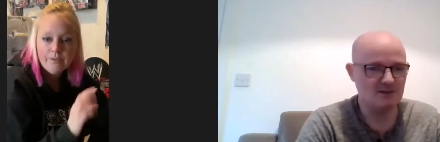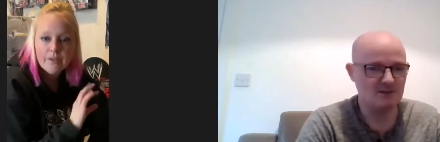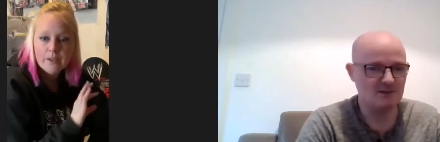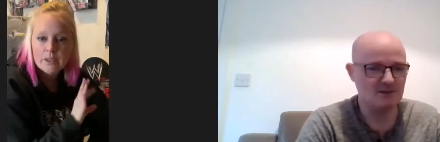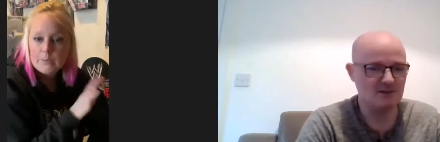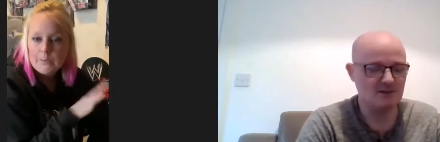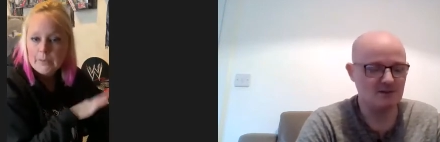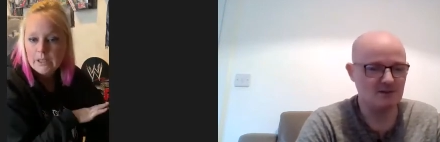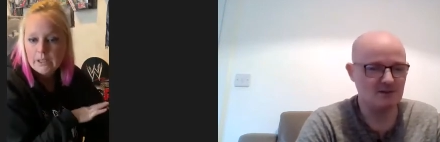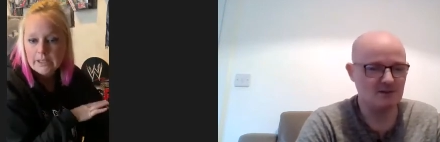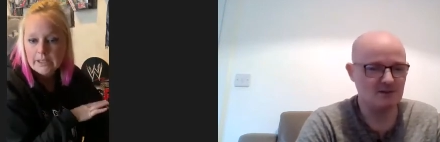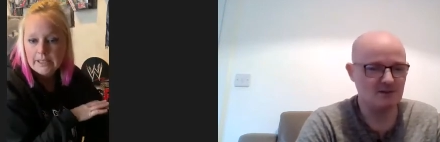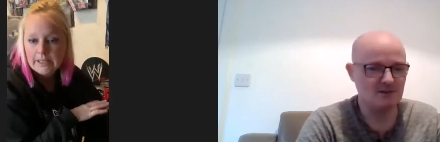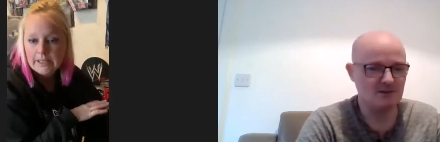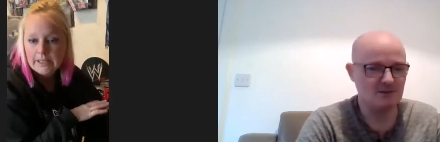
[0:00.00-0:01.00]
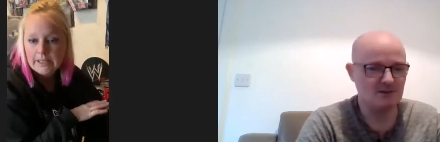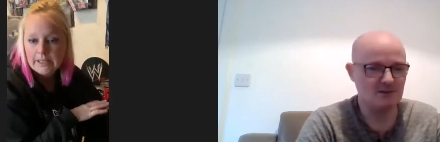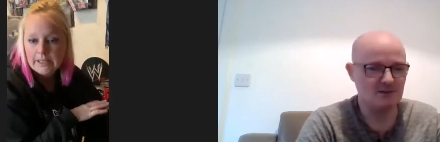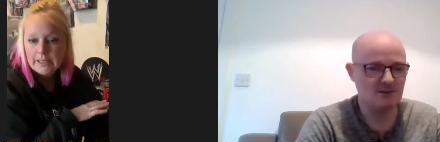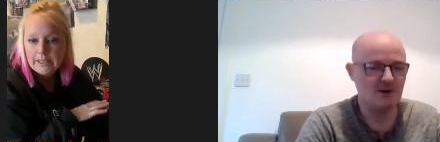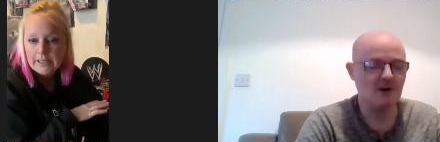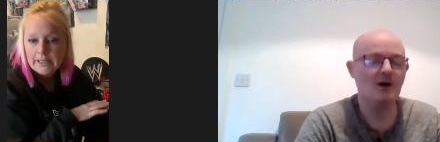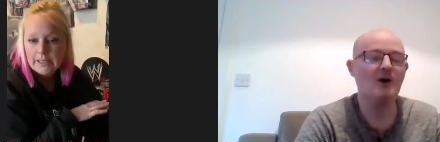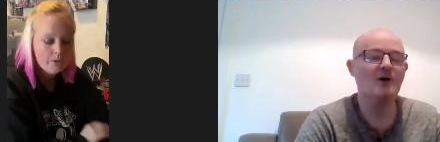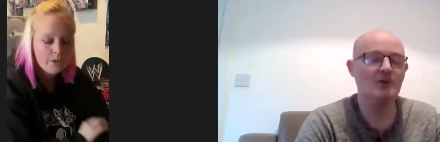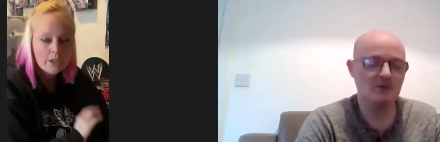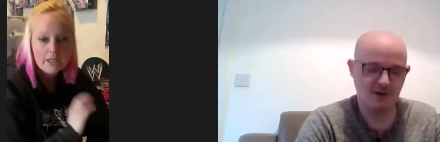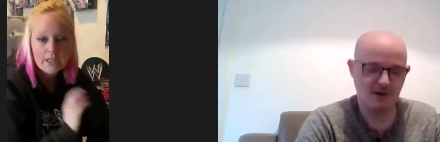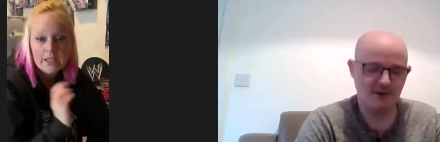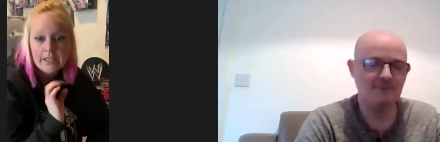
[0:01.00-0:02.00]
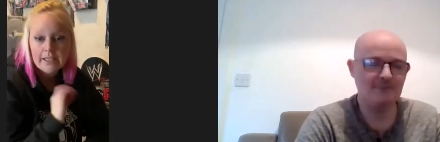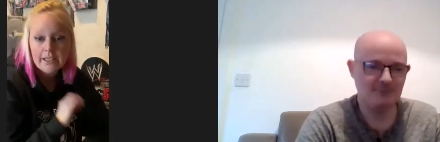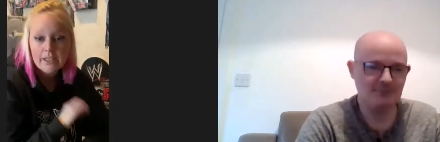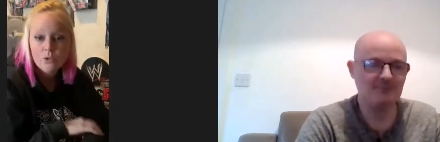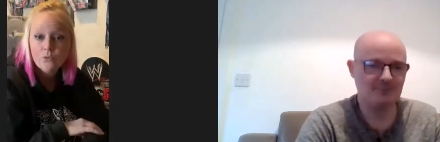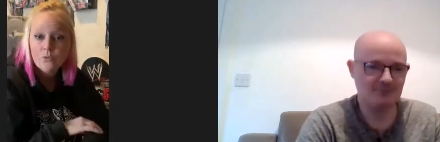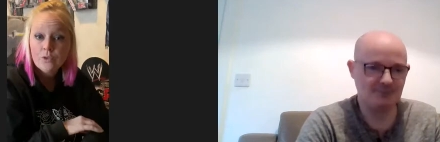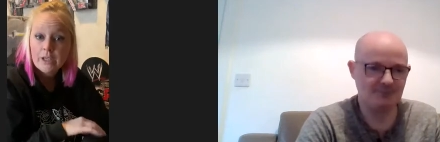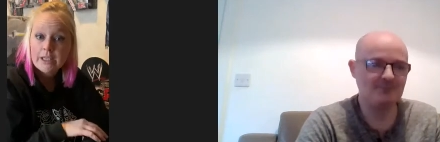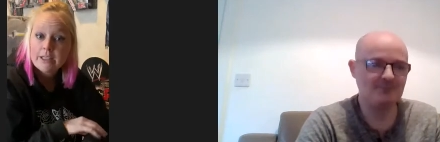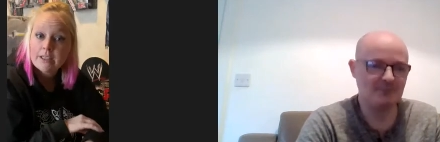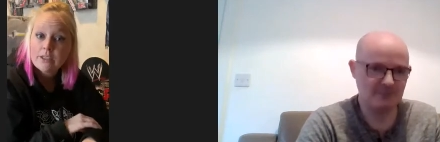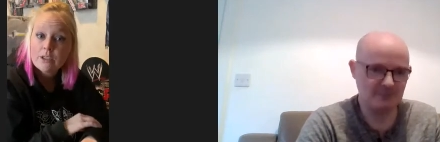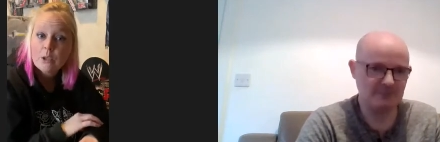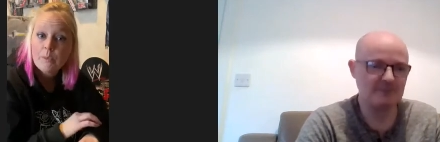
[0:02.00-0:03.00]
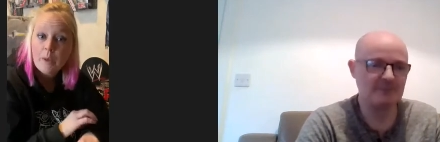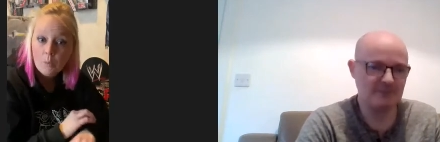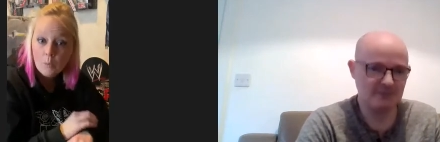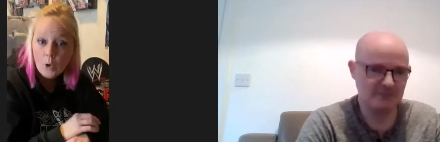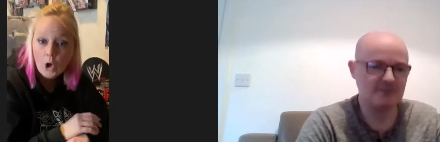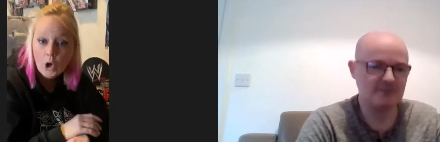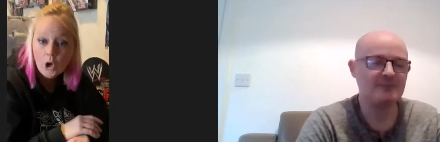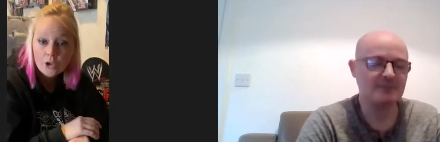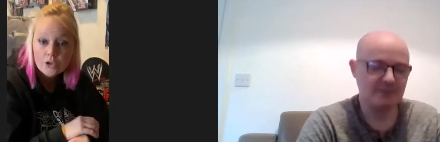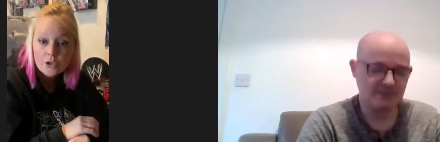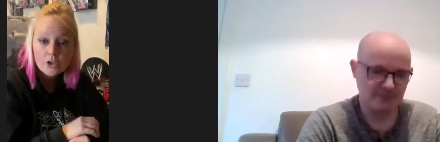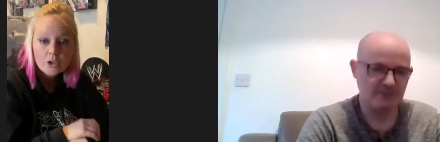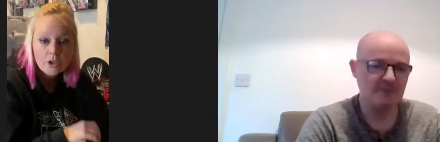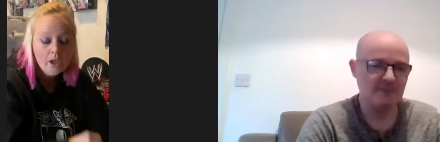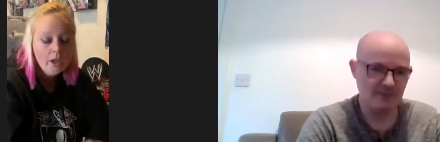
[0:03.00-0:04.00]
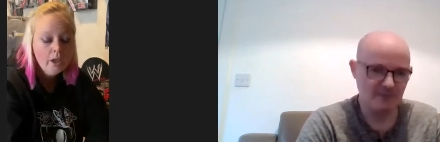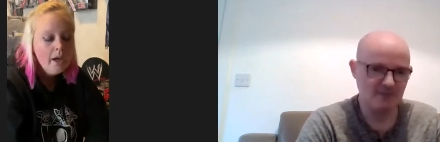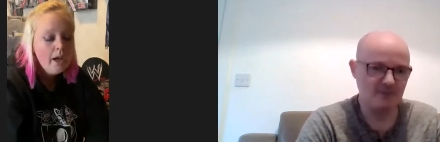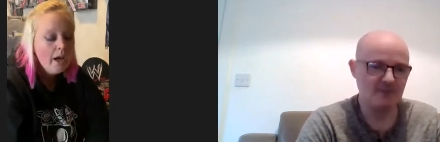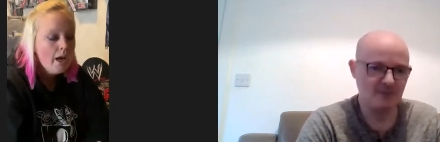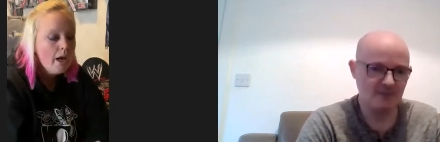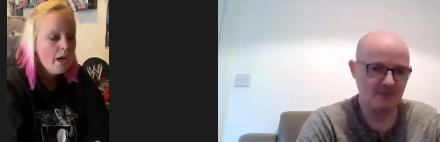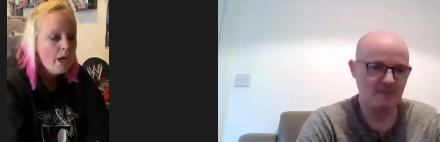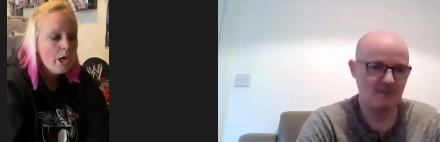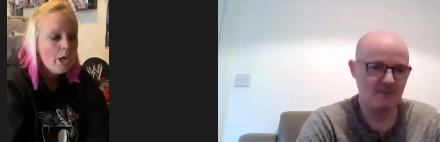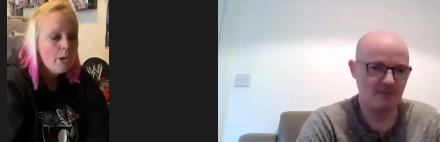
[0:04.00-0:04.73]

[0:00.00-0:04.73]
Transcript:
Speaker 1: third-party app, so then I get the readings on my watch. But